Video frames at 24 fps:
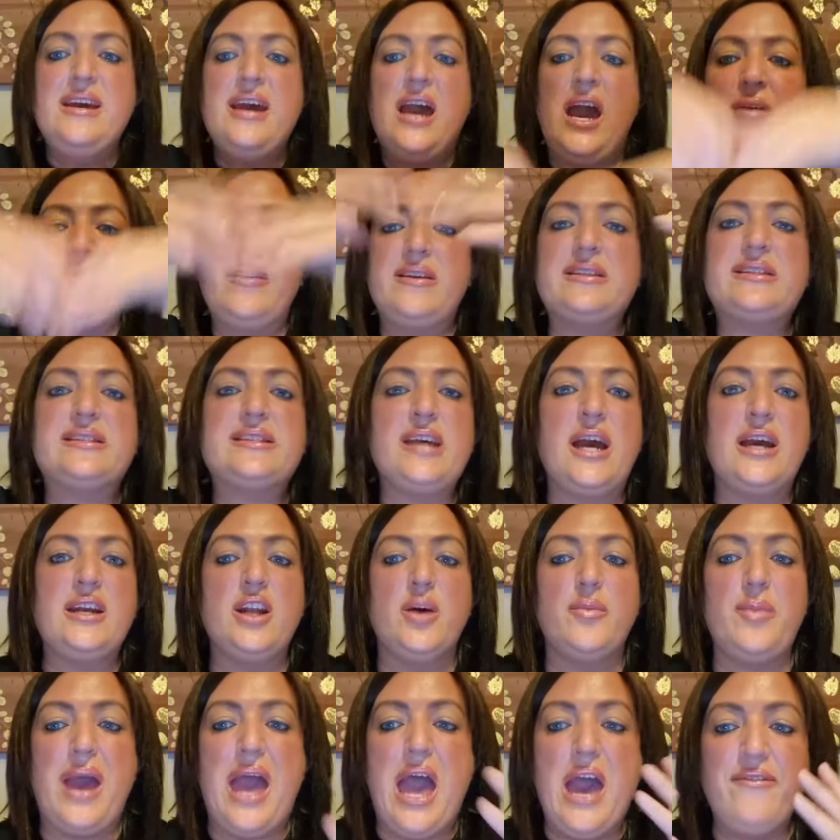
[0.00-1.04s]
and then sign
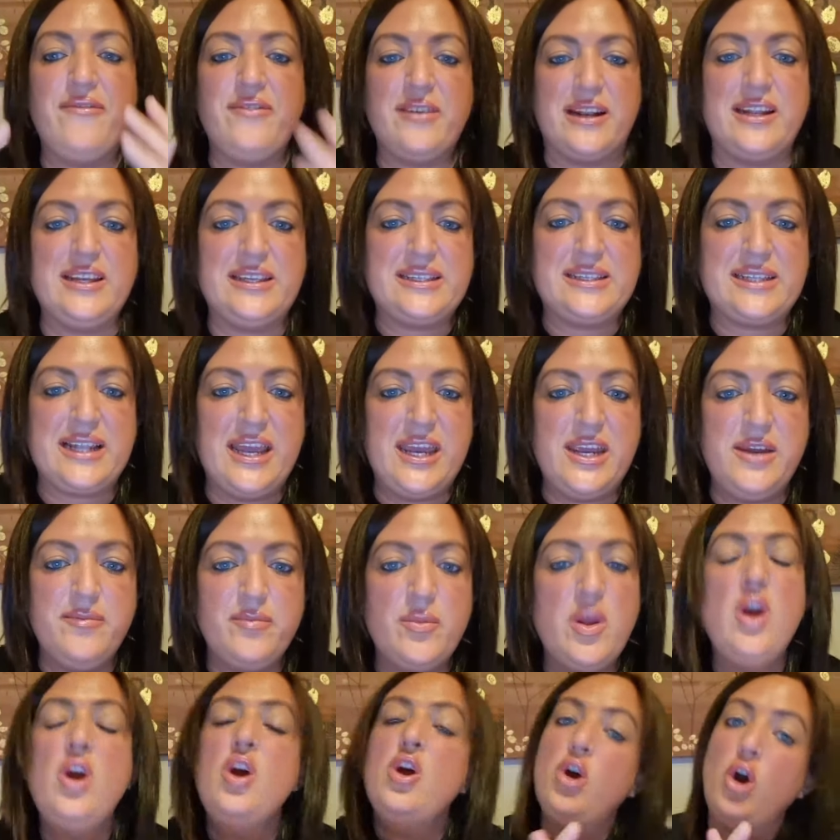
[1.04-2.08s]
up effortlessly,
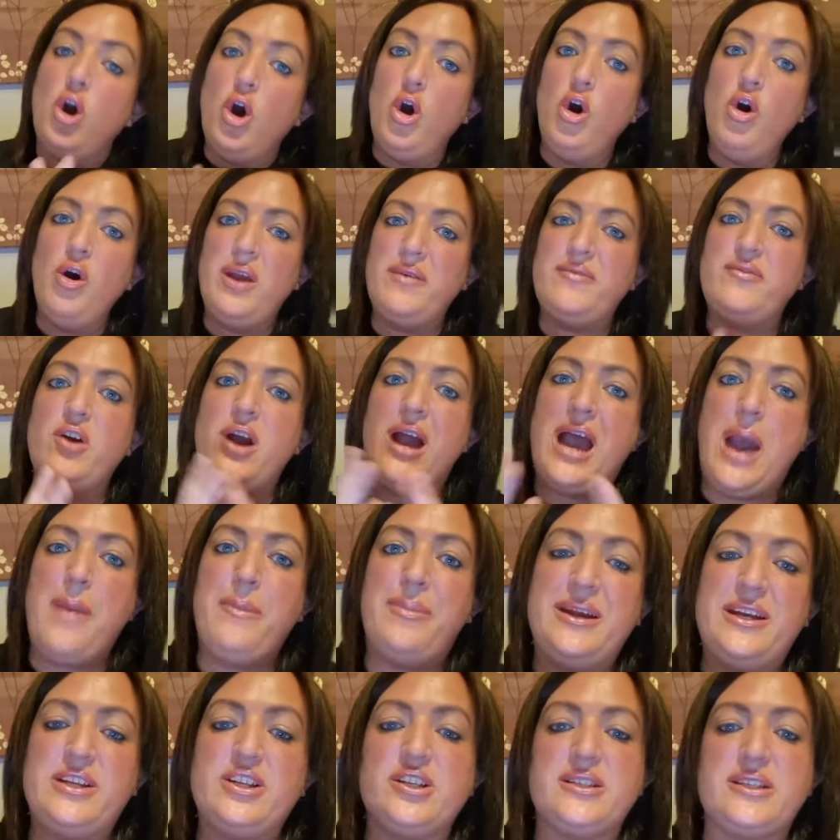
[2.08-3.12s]
or if you're
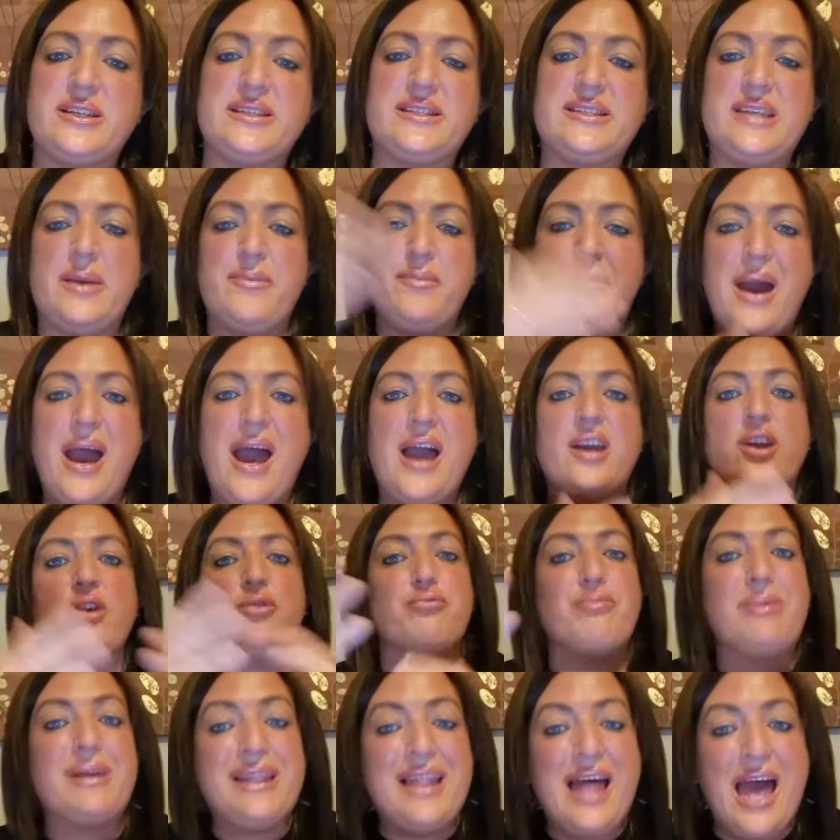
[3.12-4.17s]
happy just to sit back,
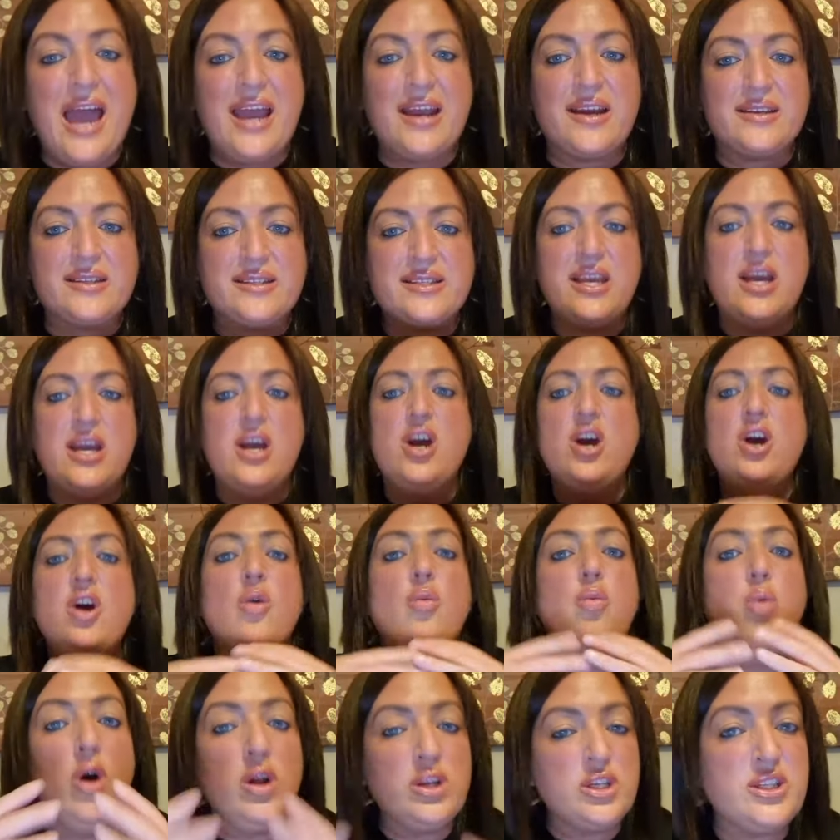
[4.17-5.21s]
relax,
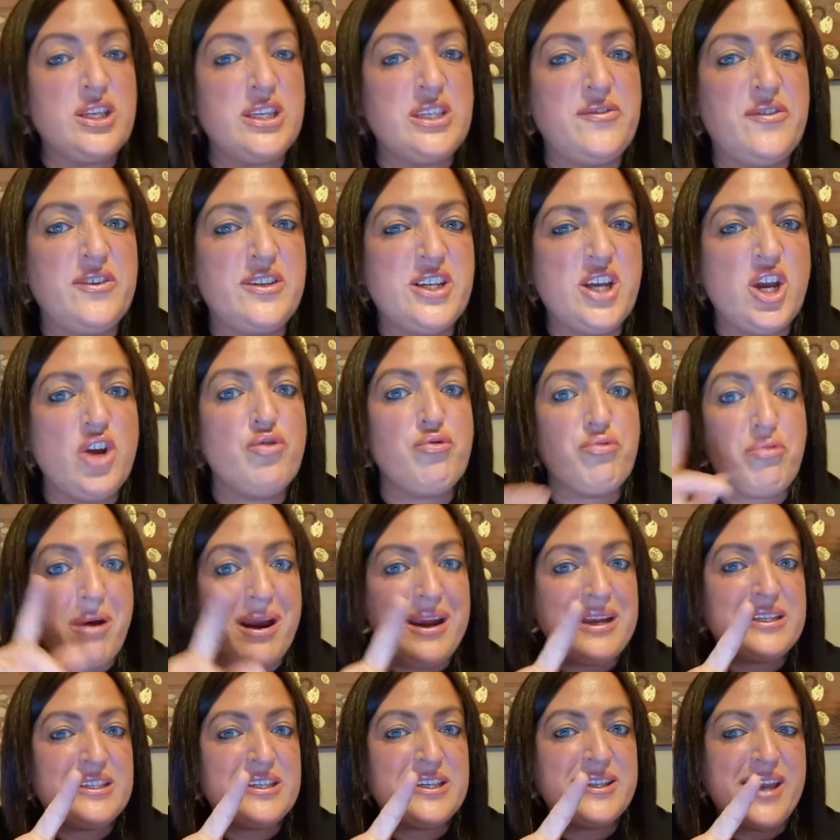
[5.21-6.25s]
watch this video
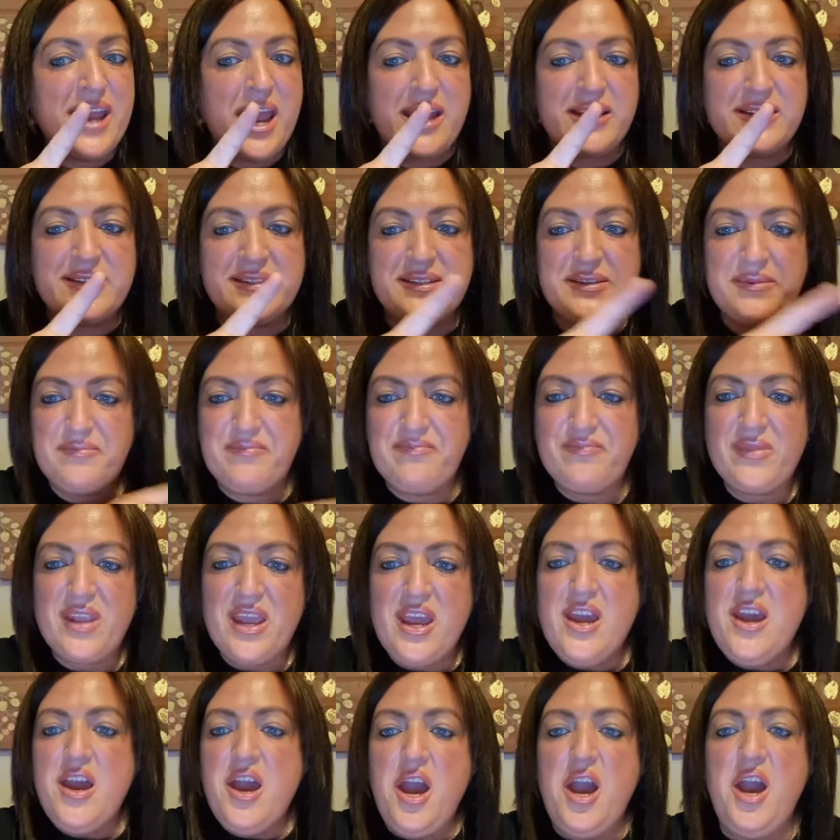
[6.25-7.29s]
right to the end.
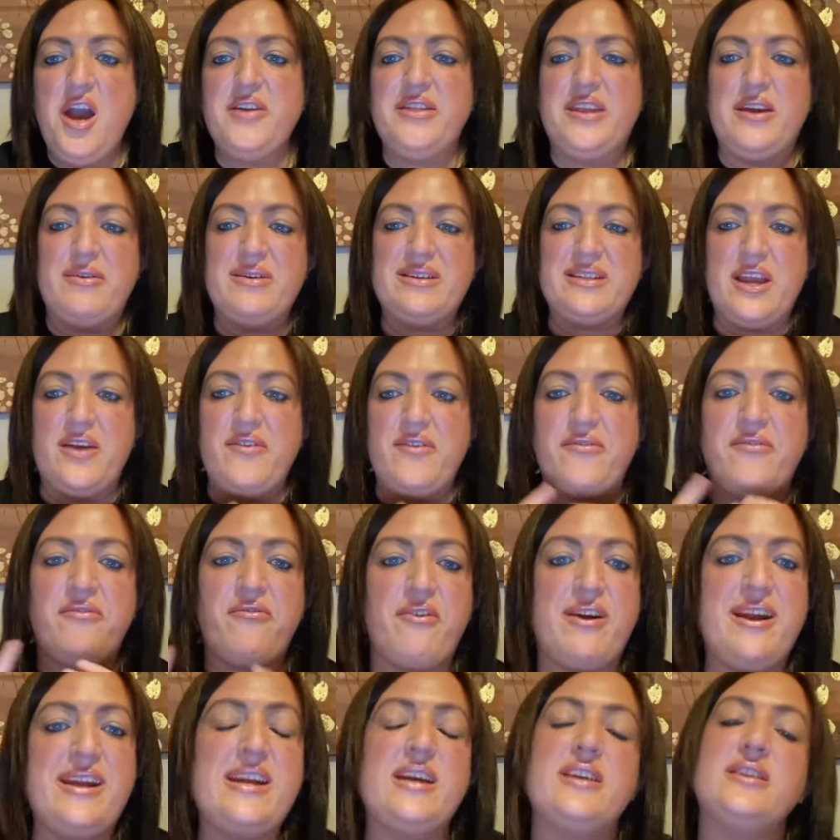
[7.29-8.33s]
There is a
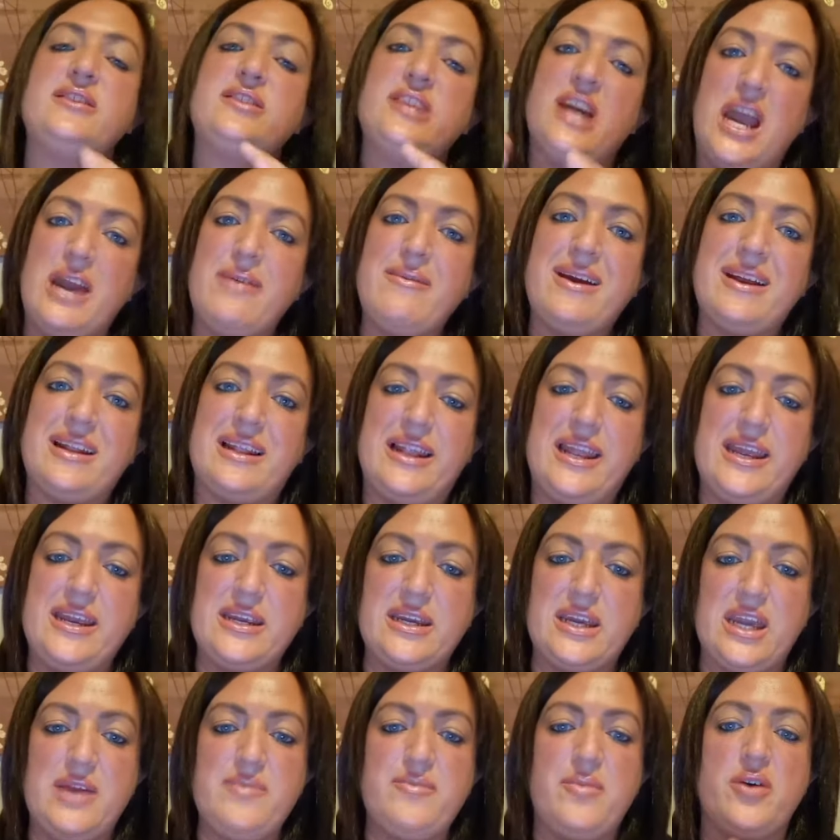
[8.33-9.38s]
free direct
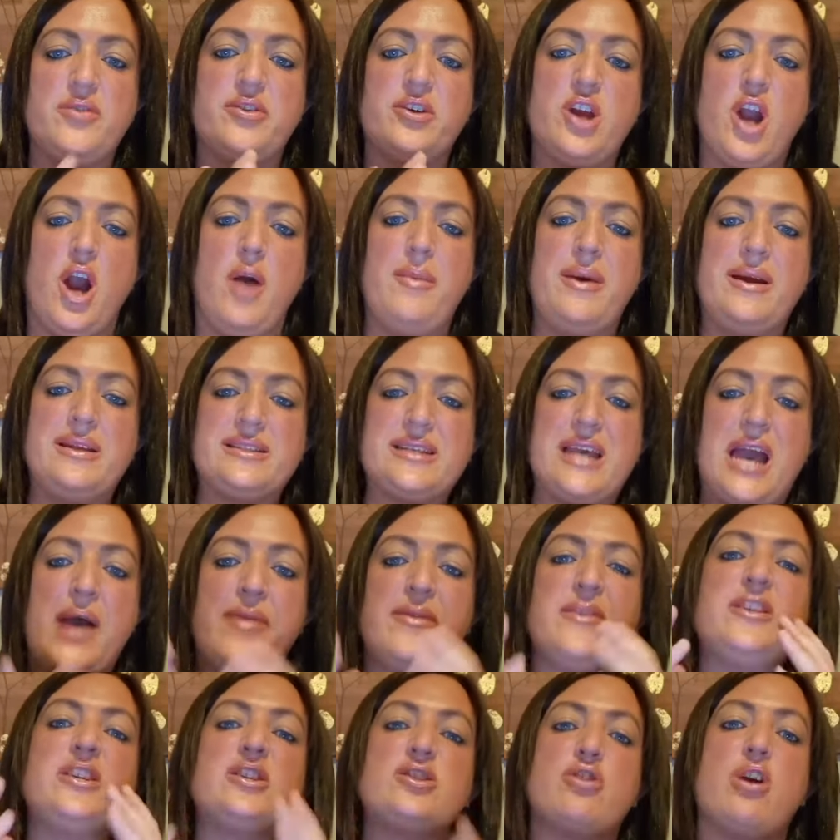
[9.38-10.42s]
link in both the comments
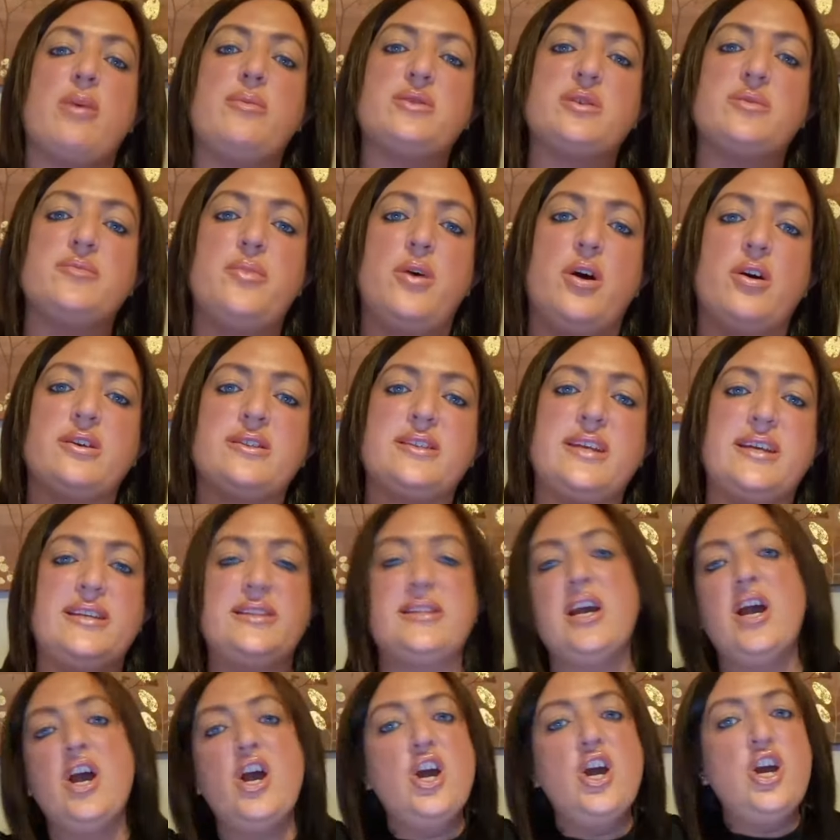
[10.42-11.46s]
and the description
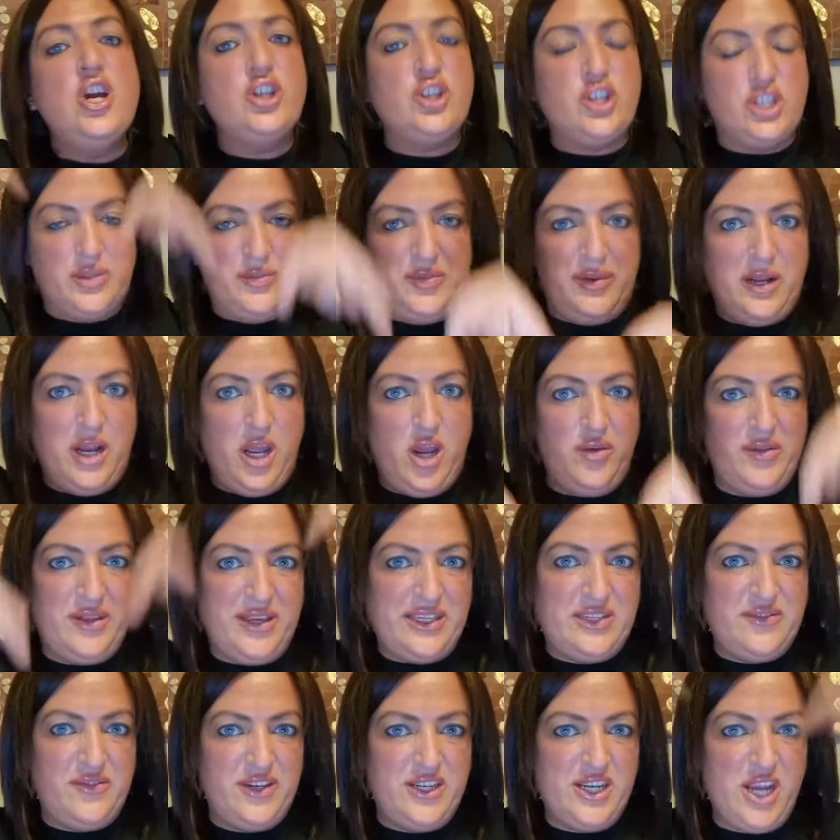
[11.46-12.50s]
boxes just below
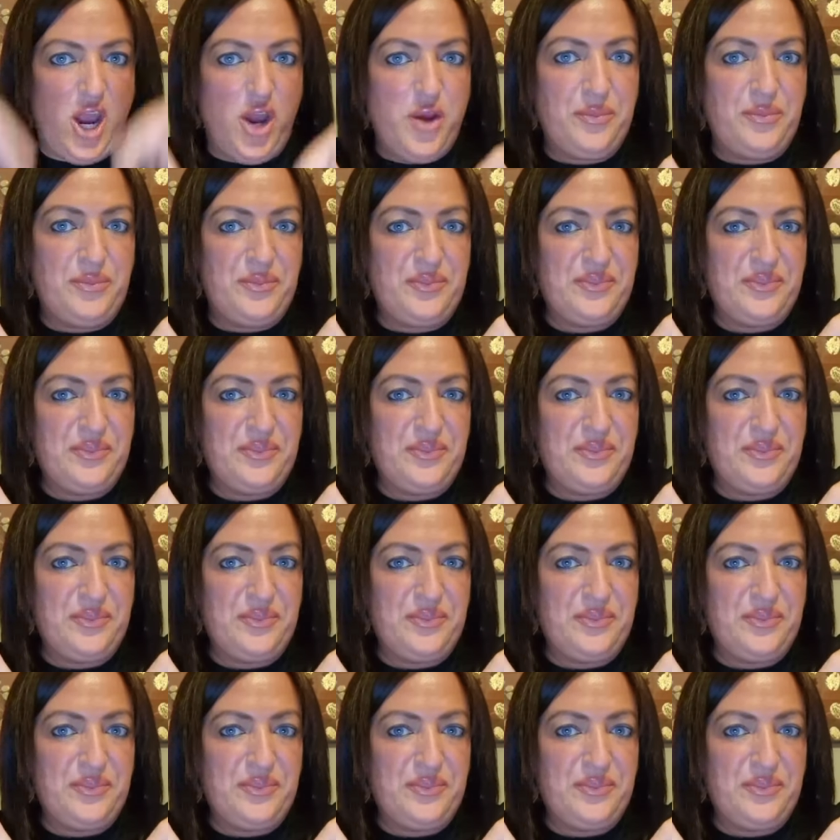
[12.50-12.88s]
this video.